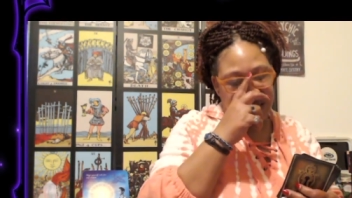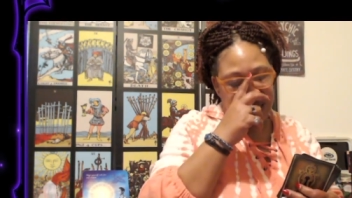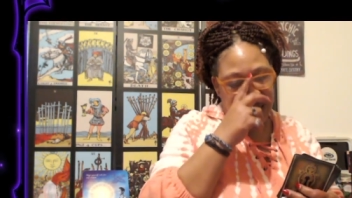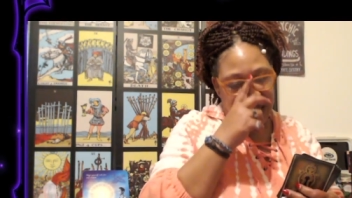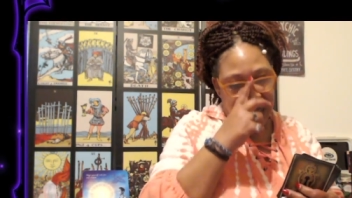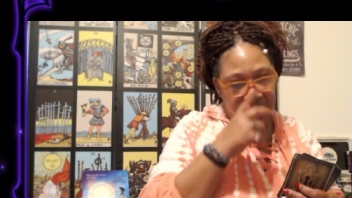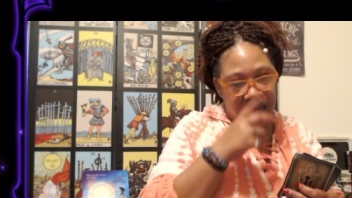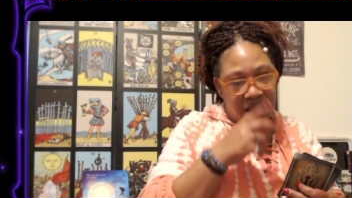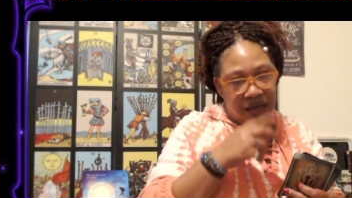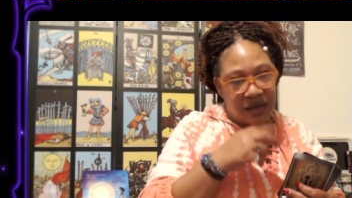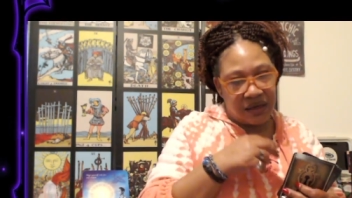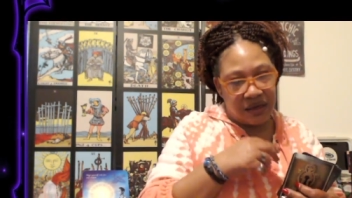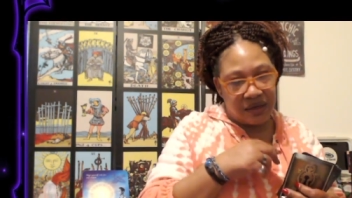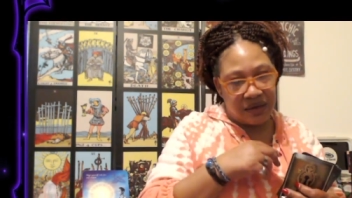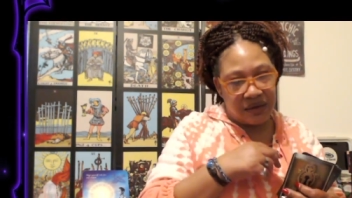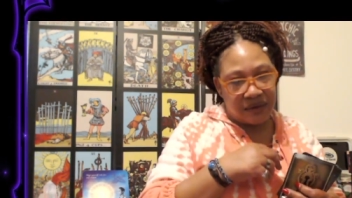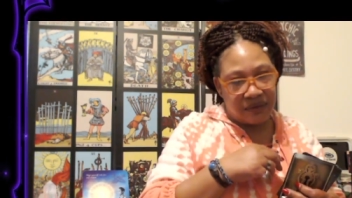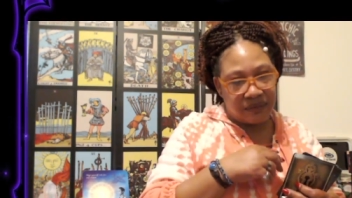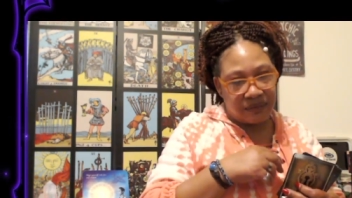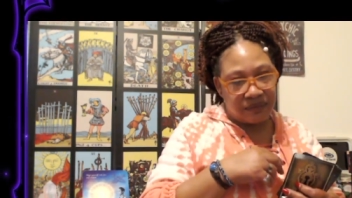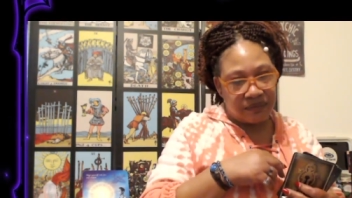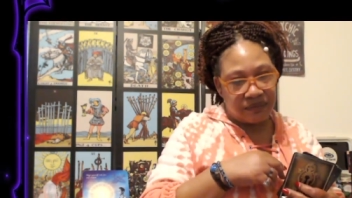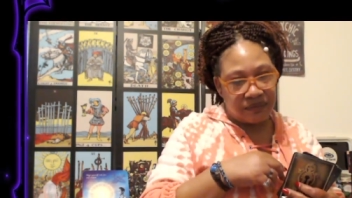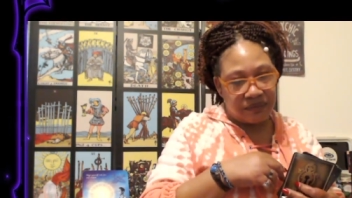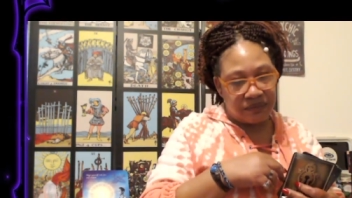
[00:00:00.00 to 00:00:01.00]
that.
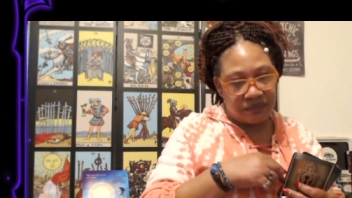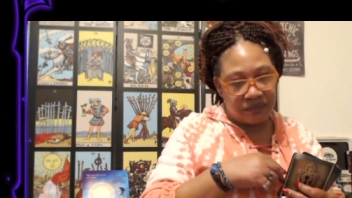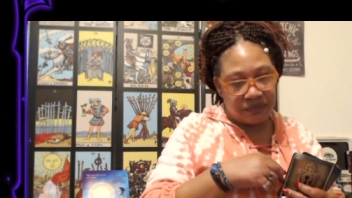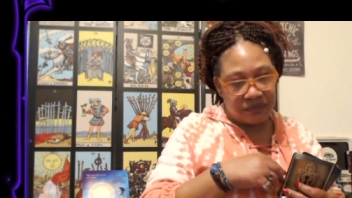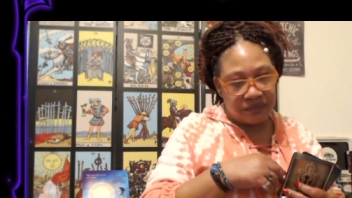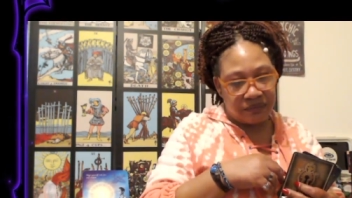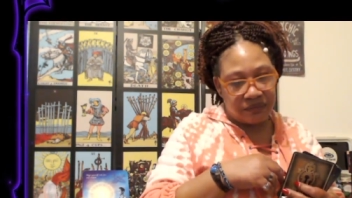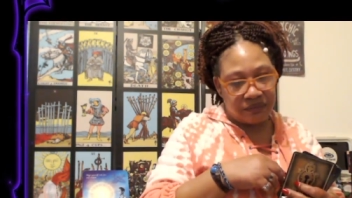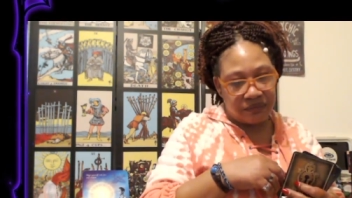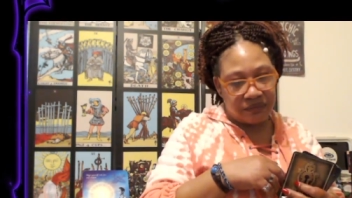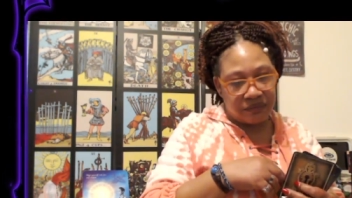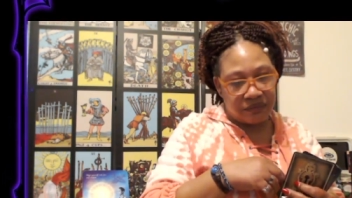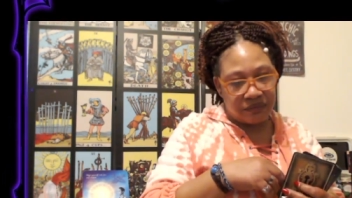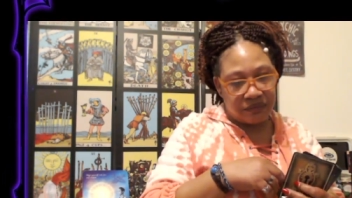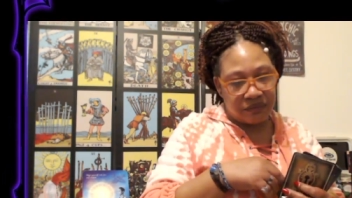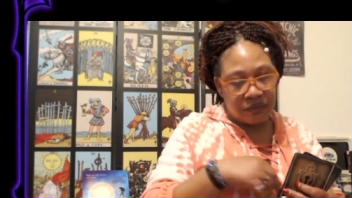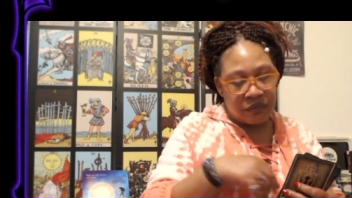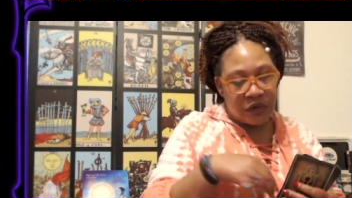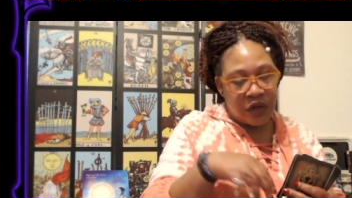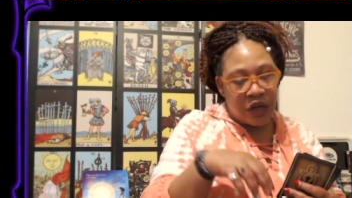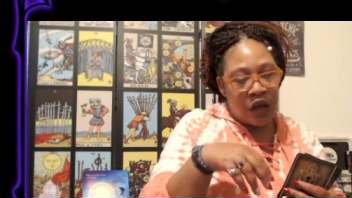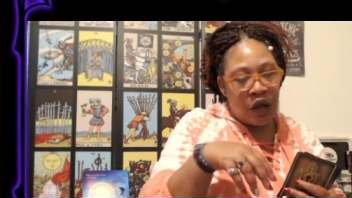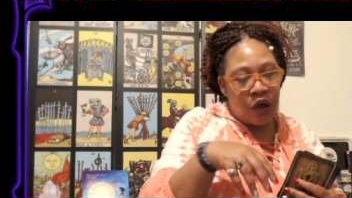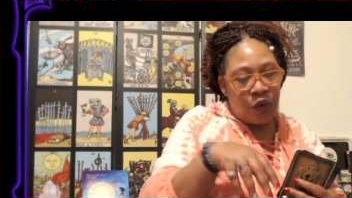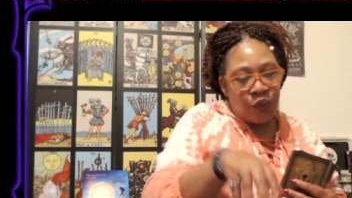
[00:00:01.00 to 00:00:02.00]

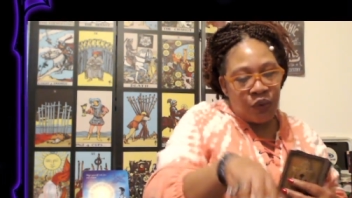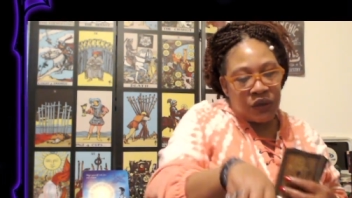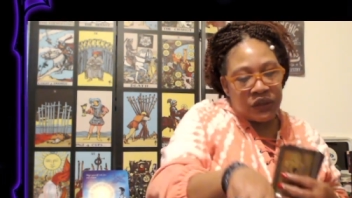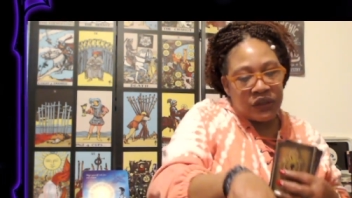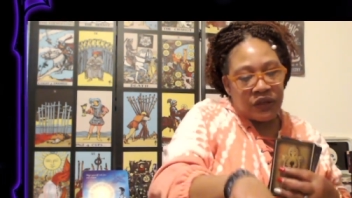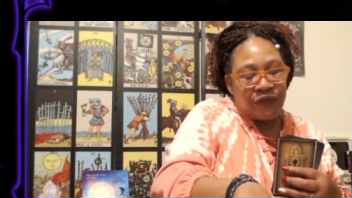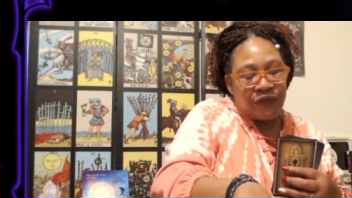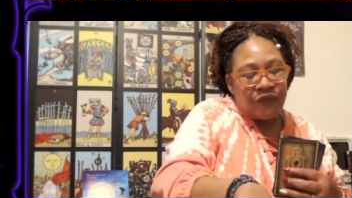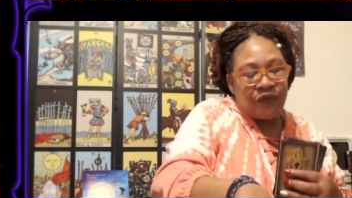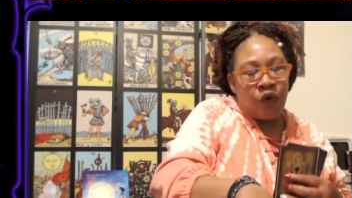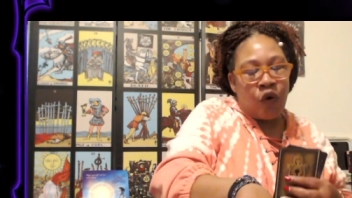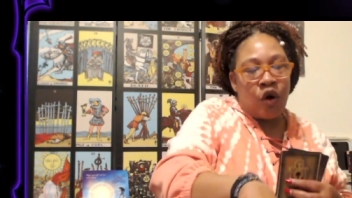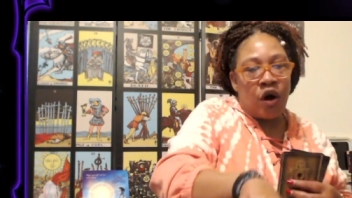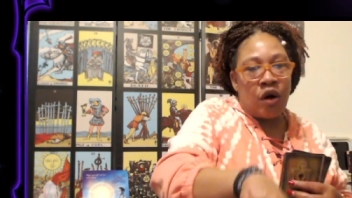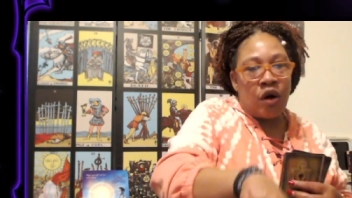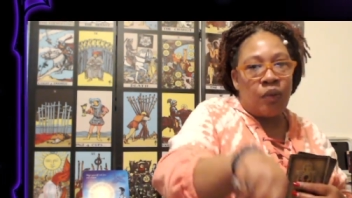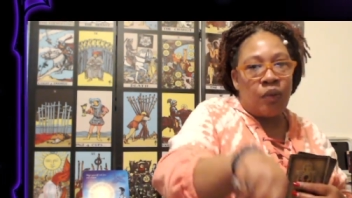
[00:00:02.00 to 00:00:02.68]
With the four